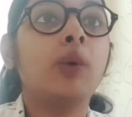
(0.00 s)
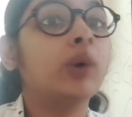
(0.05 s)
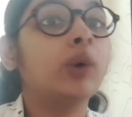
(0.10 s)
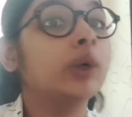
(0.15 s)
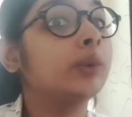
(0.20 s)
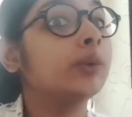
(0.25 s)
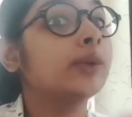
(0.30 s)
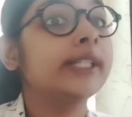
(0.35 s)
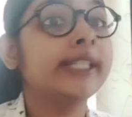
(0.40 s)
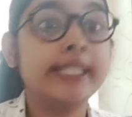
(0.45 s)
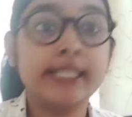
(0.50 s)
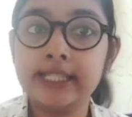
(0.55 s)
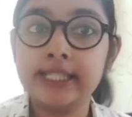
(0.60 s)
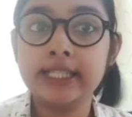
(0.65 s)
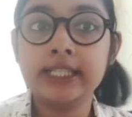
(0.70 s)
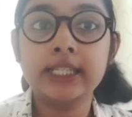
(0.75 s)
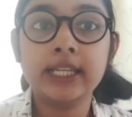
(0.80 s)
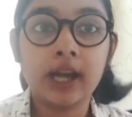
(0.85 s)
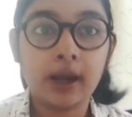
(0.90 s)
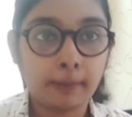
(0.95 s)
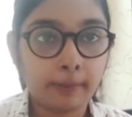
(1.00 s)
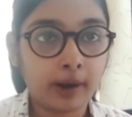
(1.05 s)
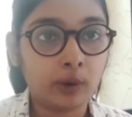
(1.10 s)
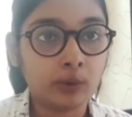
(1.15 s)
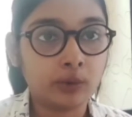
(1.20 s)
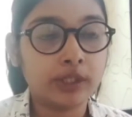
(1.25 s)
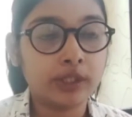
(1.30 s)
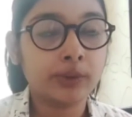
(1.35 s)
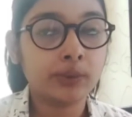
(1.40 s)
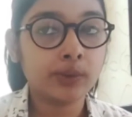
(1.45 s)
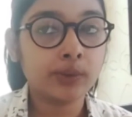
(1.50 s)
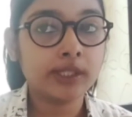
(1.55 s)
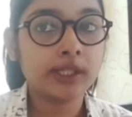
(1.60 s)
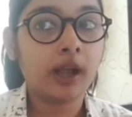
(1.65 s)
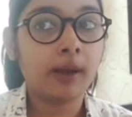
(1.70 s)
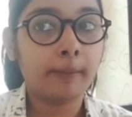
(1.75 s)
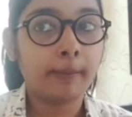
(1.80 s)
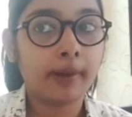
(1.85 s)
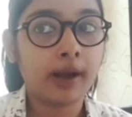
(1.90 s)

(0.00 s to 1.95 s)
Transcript: Now, what was TCT about? It was